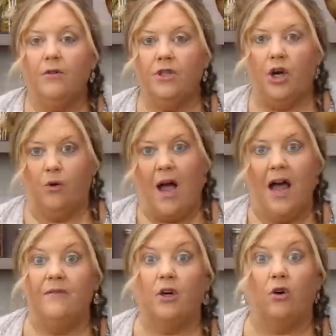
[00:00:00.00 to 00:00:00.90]
you know,
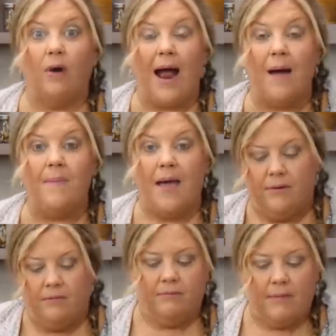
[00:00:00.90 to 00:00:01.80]
kind of a grab
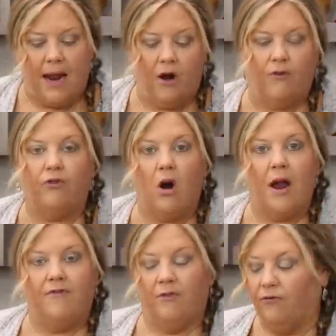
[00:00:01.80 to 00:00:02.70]
and air
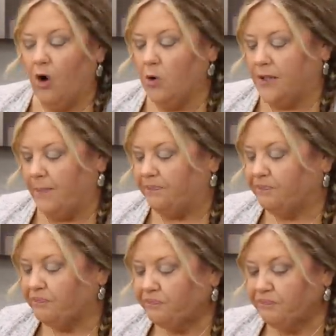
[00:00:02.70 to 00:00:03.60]
fry from frozen.
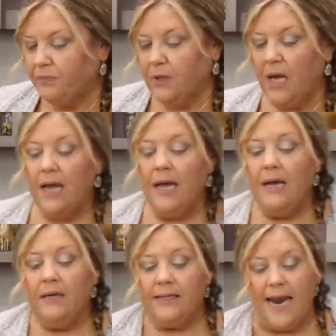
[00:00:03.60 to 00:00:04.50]

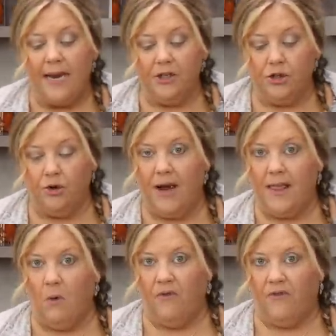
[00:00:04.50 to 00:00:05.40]
Take a tray
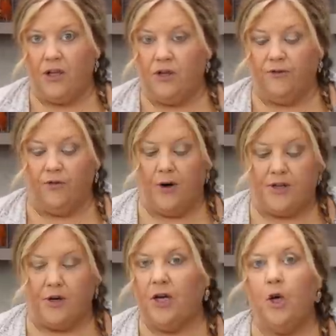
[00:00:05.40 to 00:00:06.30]
that will fit in your
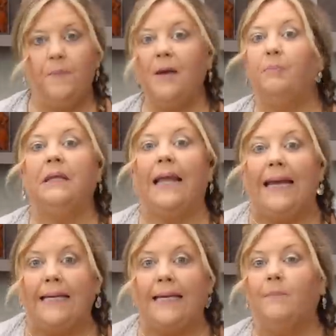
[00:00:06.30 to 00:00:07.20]
freezer. It could be a
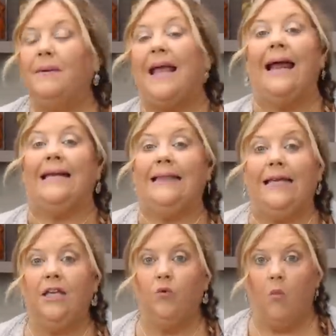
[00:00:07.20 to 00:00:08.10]
plate. It could be
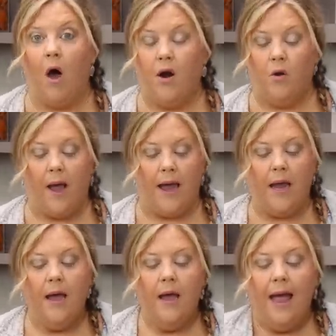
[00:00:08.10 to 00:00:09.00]
anything you want,
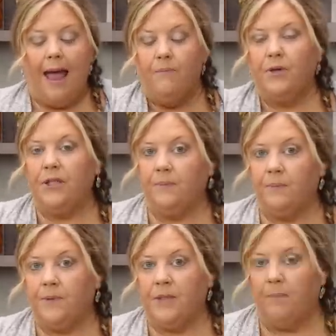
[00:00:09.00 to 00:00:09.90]
okay? And put
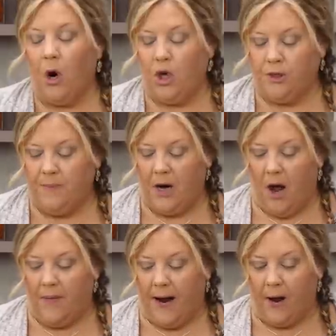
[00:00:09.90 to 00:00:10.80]
some parchment
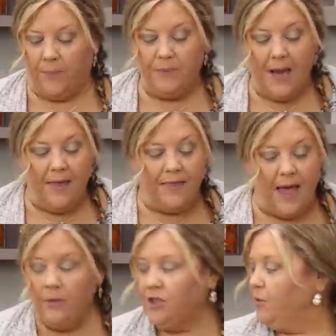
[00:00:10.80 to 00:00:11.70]
on there.
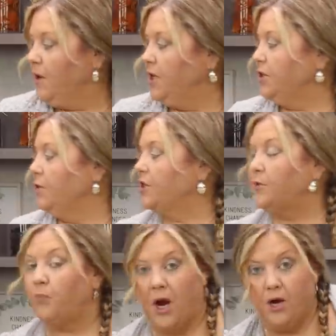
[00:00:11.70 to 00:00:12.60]
Then what you want to do is
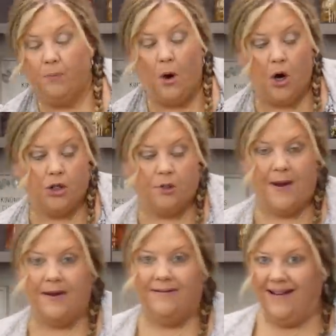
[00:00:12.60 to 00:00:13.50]
spray your
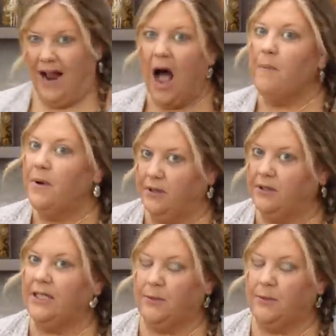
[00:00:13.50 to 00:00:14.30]
parchment, and I'm going to